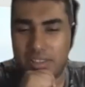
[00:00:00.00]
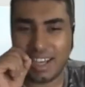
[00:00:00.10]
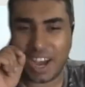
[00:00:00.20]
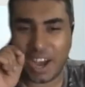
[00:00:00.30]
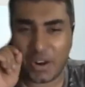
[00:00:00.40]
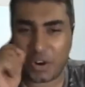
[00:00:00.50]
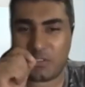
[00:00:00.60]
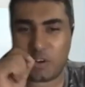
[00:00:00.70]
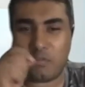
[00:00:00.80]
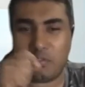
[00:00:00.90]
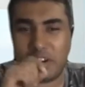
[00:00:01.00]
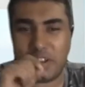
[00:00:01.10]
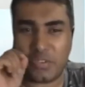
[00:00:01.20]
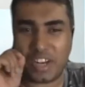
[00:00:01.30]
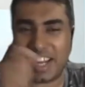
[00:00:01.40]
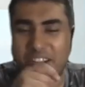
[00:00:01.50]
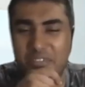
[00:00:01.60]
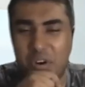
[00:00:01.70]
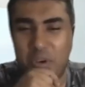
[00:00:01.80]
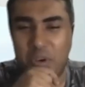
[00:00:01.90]
Not from one, you will get
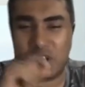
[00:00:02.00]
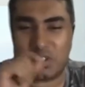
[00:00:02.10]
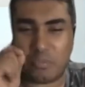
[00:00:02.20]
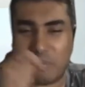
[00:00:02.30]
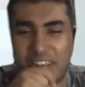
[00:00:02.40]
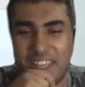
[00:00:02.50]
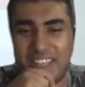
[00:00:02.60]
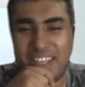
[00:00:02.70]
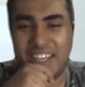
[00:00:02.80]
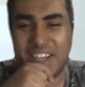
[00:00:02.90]
from calls from many.